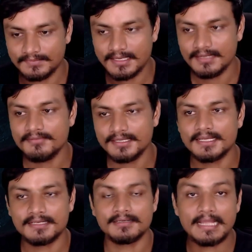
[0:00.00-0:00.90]
can we
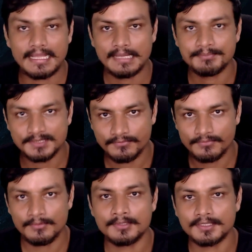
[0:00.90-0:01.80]
get apps
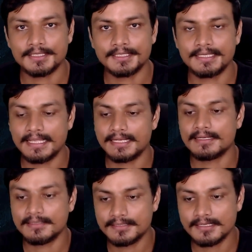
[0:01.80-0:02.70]
folder
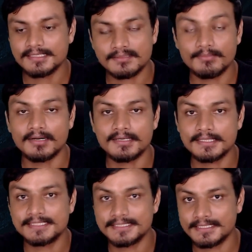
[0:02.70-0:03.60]
in taskbar
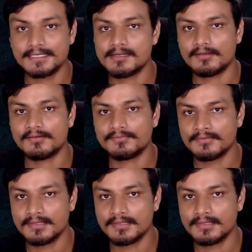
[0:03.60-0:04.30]
instead of